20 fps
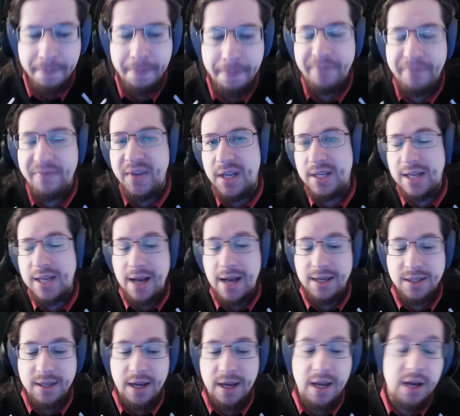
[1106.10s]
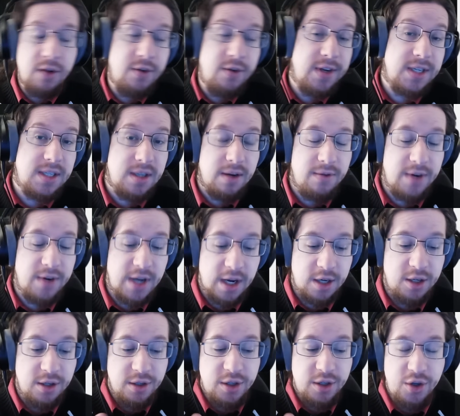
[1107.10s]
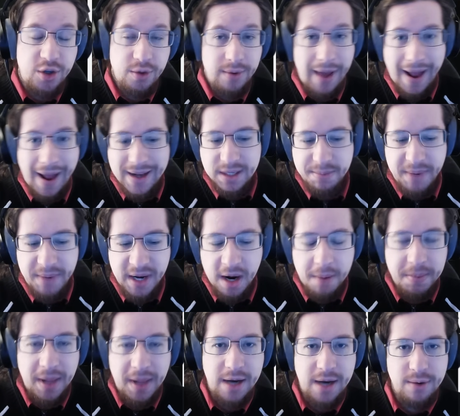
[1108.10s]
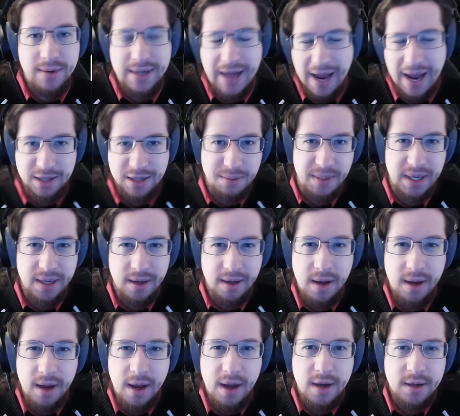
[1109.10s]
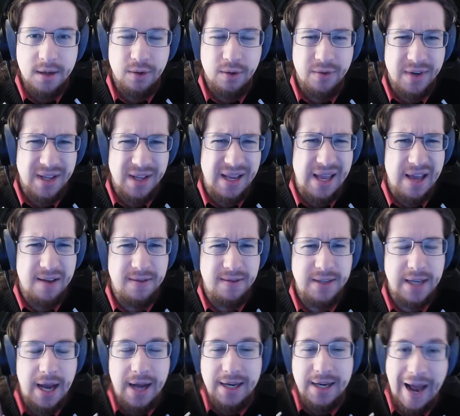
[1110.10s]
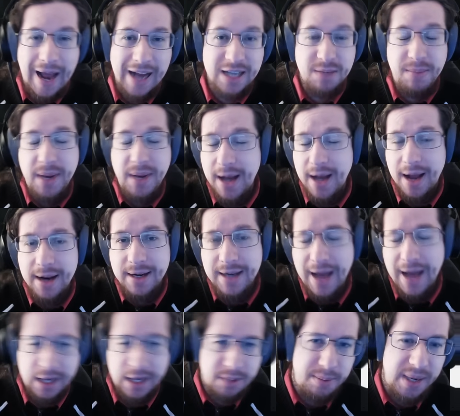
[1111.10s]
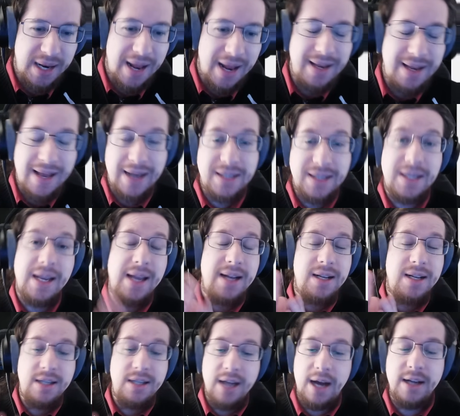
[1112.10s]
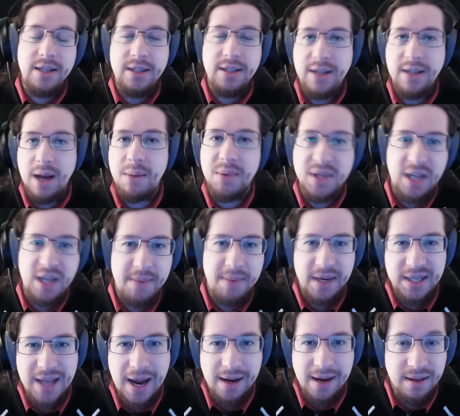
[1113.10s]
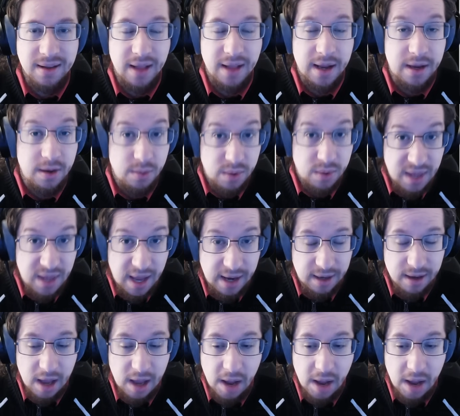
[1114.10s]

The Says increases and reductions to cast speed applied to attack speed. So it really gives attack speed, and yes, it does double dip exactly like you think.